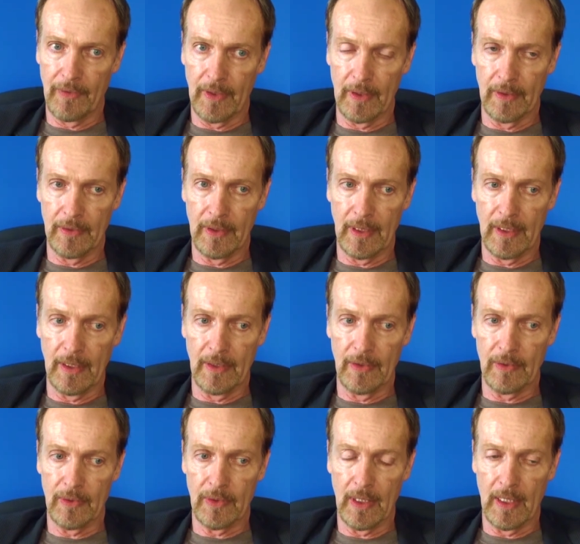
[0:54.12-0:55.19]
field
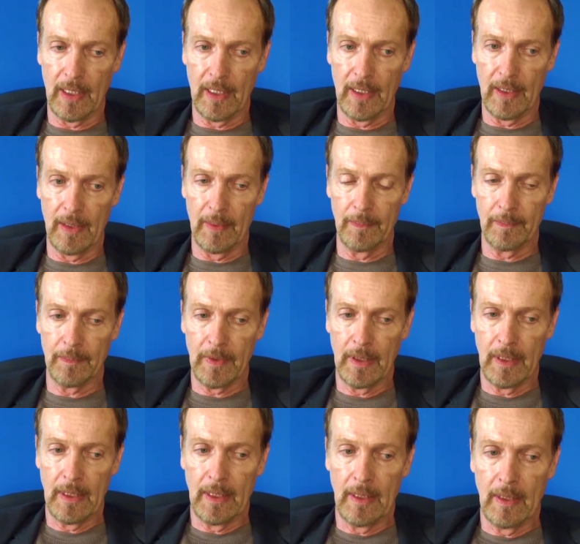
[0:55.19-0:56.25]
is
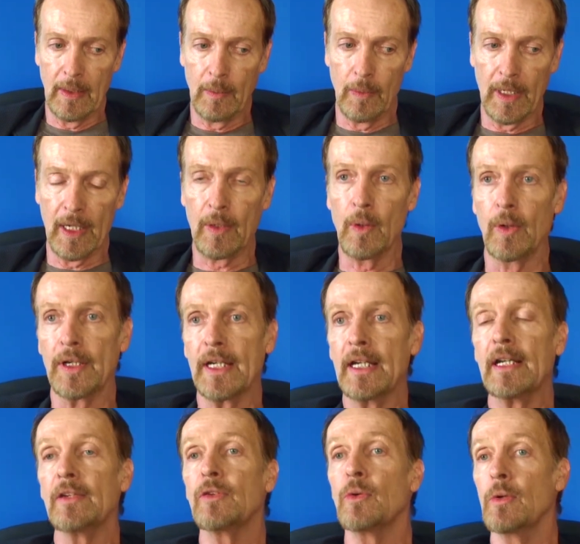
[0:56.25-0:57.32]
what I call
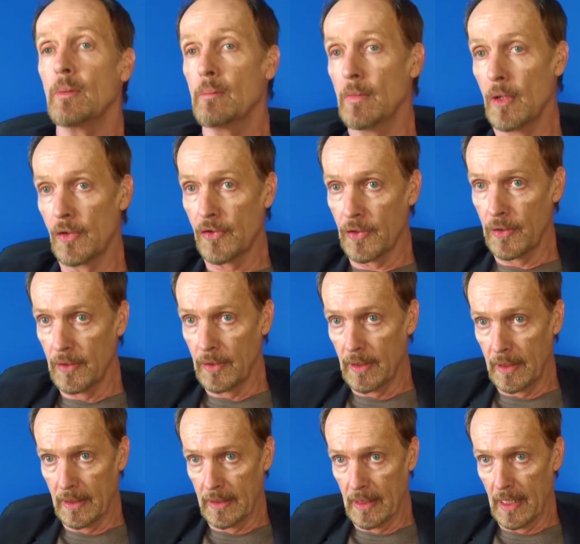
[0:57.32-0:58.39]
getting into
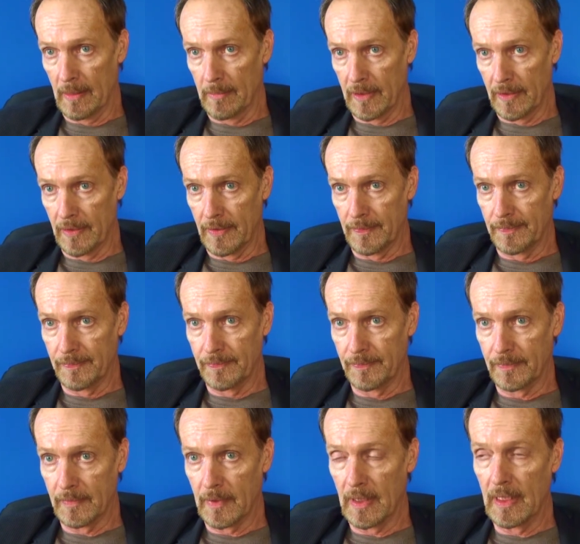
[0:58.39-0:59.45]
emotional alignment.
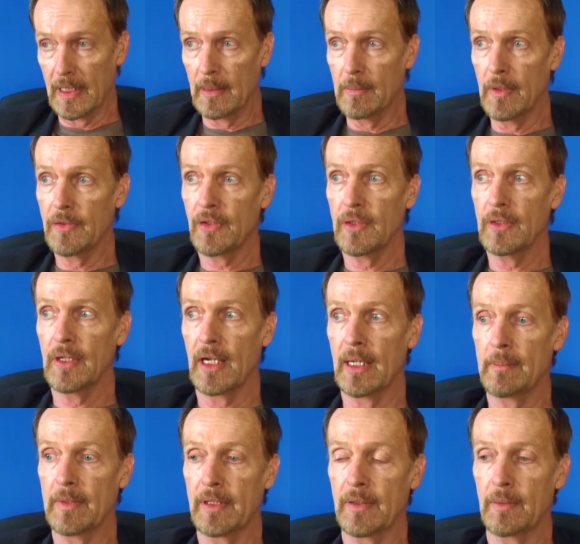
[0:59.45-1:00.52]
Mm-hmm. In emotional
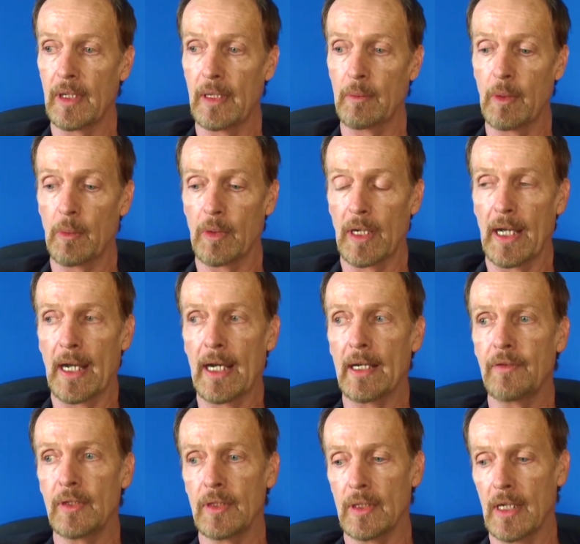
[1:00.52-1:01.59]
alignment, when we're out
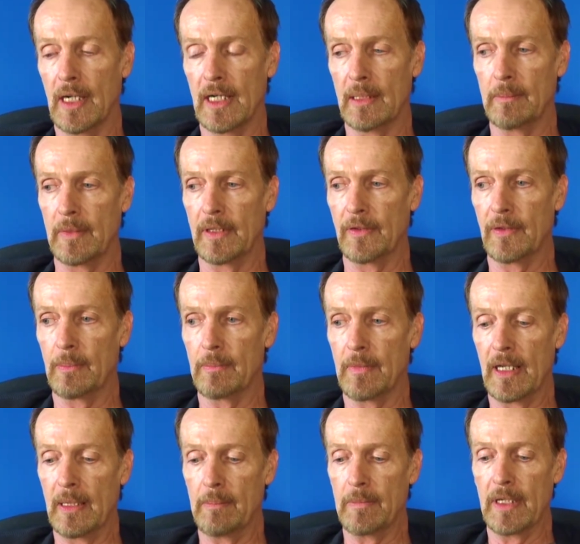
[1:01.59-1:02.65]
of alignment,
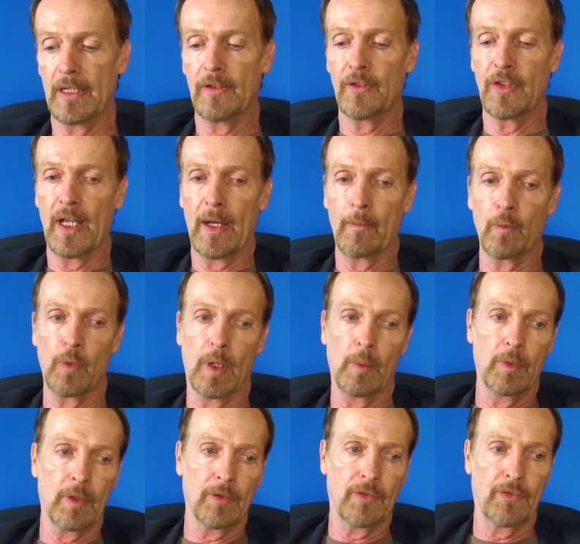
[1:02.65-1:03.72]
it means that what we're